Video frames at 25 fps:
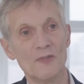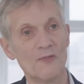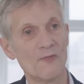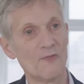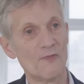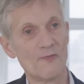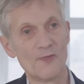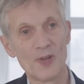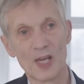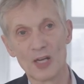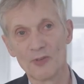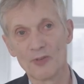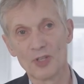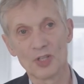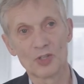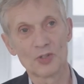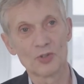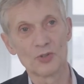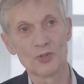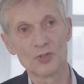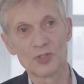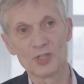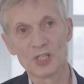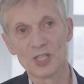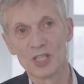very
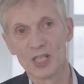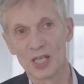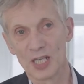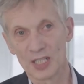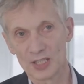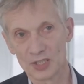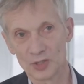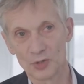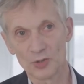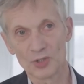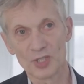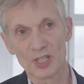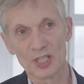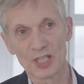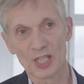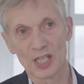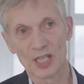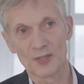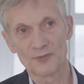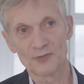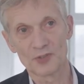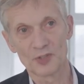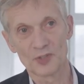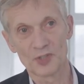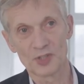good at looking
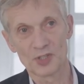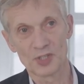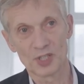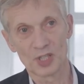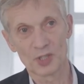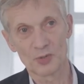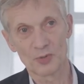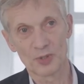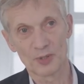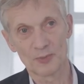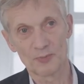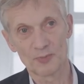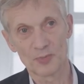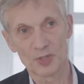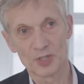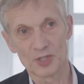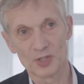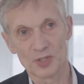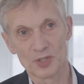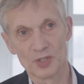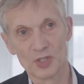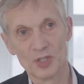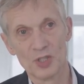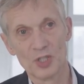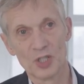after this
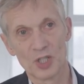equipment,